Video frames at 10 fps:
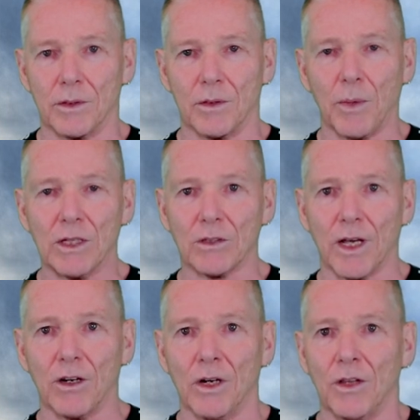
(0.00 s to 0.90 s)
the base
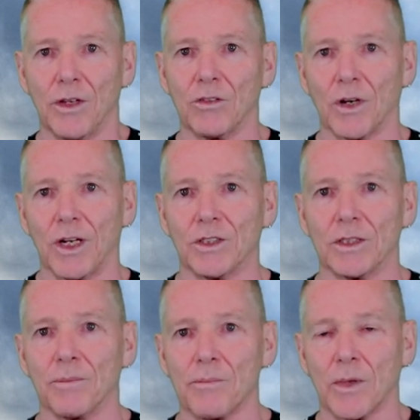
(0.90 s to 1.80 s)
layer, the
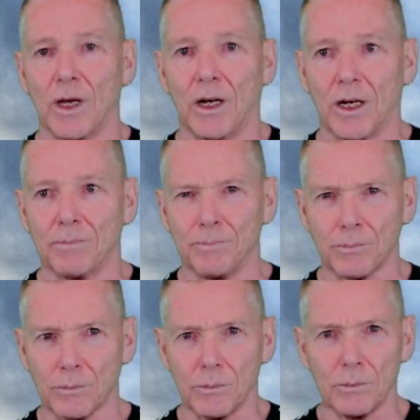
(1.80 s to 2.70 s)
insulation, um,
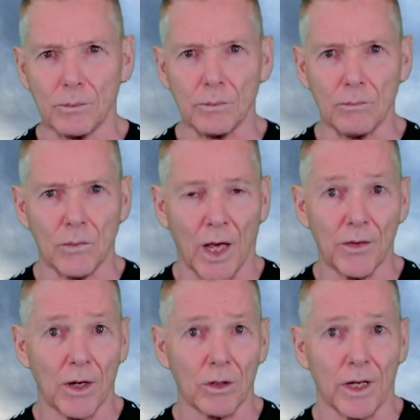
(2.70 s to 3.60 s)

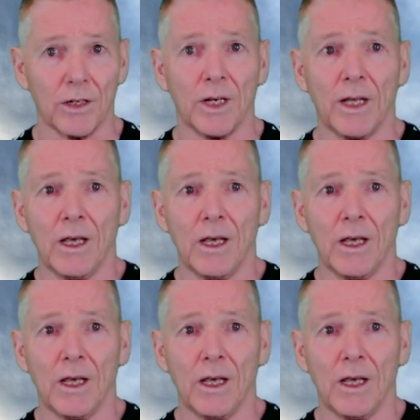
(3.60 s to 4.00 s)
and the outer layer.